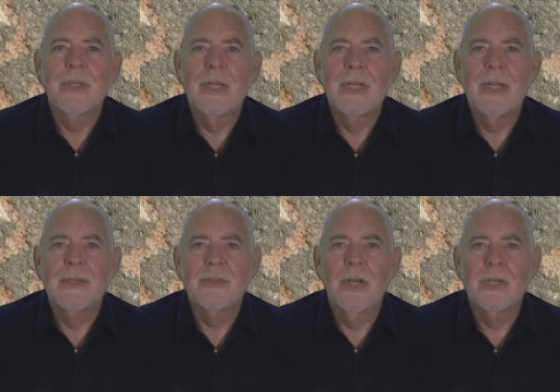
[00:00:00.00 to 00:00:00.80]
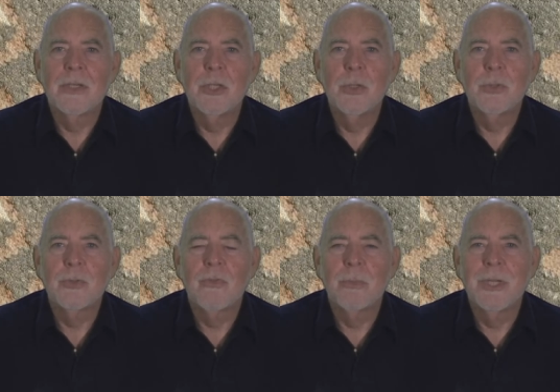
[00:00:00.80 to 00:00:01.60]
and that's not
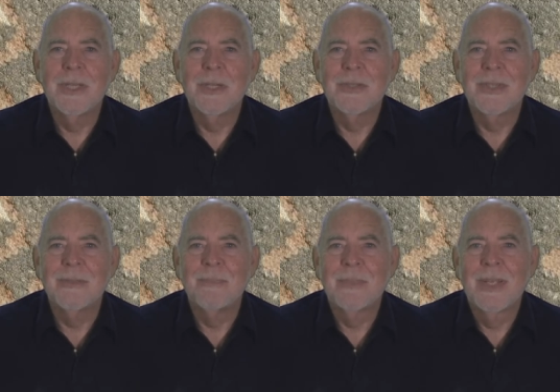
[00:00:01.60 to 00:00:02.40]
unusual for me, is it?